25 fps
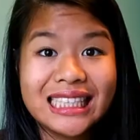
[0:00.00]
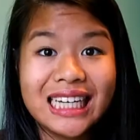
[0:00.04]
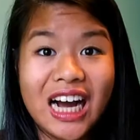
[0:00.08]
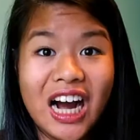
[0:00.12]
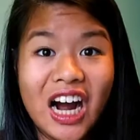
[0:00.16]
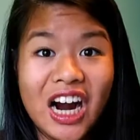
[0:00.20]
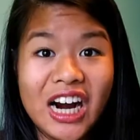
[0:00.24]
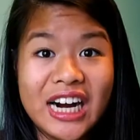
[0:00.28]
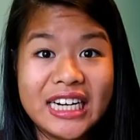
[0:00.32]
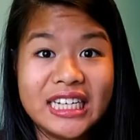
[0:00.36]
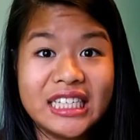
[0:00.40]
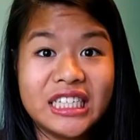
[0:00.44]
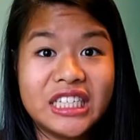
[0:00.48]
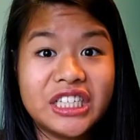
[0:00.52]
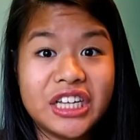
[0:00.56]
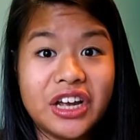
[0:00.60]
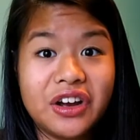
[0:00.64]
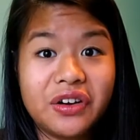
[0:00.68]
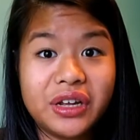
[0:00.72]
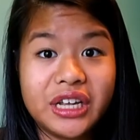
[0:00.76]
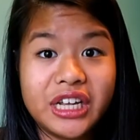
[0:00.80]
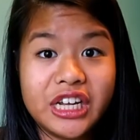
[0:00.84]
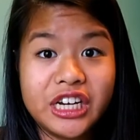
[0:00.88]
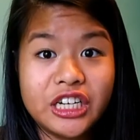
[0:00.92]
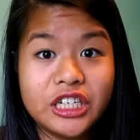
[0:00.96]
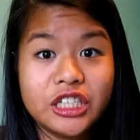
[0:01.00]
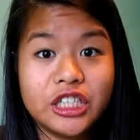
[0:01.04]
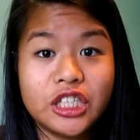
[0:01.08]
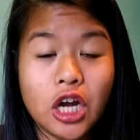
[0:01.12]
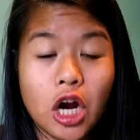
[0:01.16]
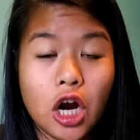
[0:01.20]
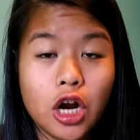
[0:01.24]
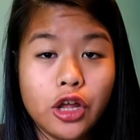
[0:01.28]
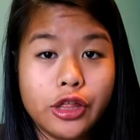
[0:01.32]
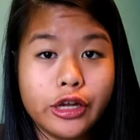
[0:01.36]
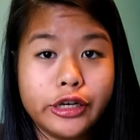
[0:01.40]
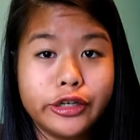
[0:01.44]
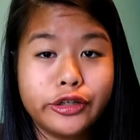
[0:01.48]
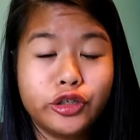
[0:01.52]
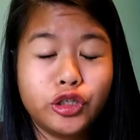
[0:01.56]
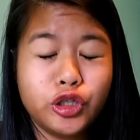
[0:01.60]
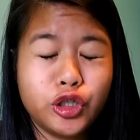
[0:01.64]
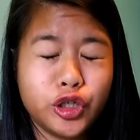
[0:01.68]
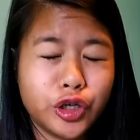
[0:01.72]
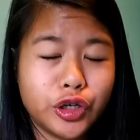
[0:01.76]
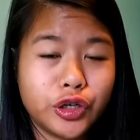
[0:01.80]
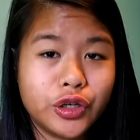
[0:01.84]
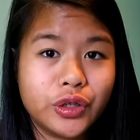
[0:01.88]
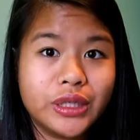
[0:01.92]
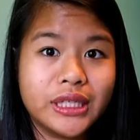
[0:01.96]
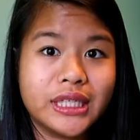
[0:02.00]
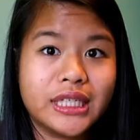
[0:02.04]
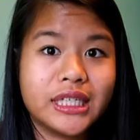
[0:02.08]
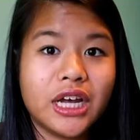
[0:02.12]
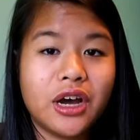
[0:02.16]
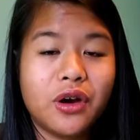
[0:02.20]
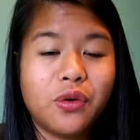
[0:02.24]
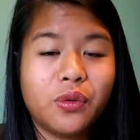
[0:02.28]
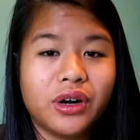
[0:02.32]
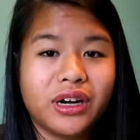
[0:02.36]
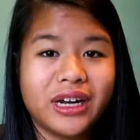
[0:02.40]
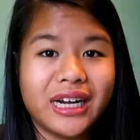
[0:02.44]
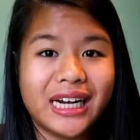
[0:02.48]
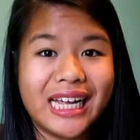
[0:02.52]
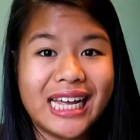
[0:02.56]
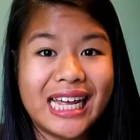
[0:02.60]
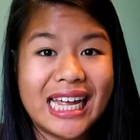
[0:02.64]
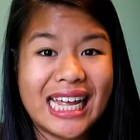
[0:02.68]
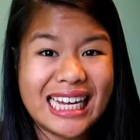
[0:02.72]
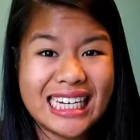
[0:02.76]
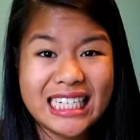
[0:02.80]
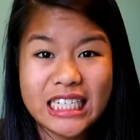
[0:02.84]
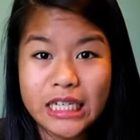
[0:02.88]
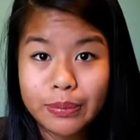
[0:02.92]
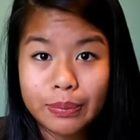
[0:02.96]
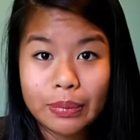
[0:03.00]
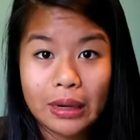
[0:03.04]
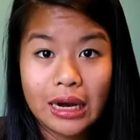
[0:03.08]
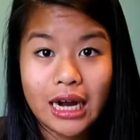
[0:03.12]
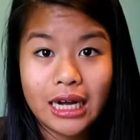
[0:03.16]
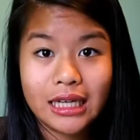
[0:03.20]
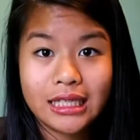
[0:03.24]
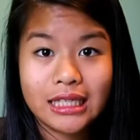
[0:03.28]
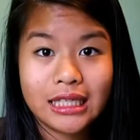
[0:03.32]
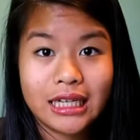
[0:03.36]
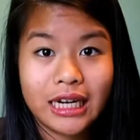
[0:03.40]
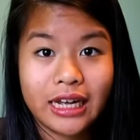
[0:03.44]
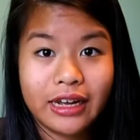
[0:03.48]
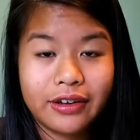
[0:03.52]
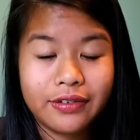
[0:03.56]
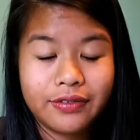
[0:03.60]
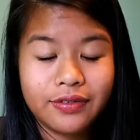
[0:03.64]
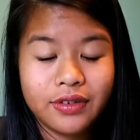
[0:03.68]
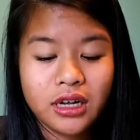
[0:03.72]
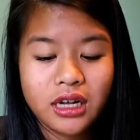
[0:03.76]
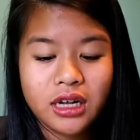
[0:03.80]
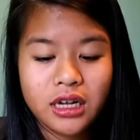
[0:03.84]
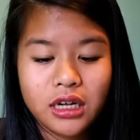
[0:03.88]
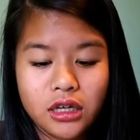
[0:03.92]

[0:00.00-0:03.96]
Alright, so here are the do's, so we're going to end it positive.